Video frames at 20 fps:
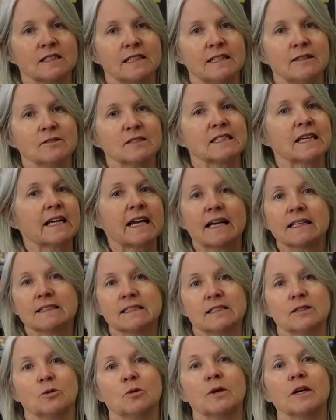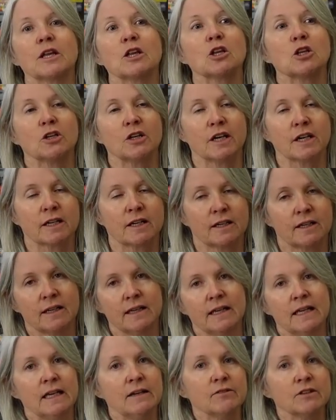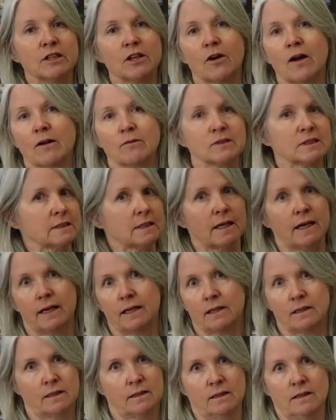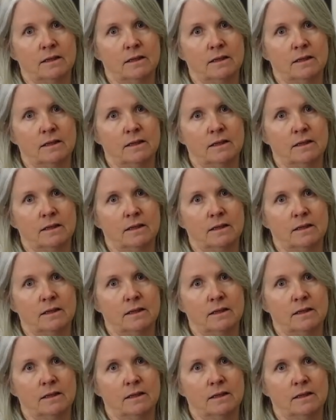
and he was like, I still want to look, even though I was like,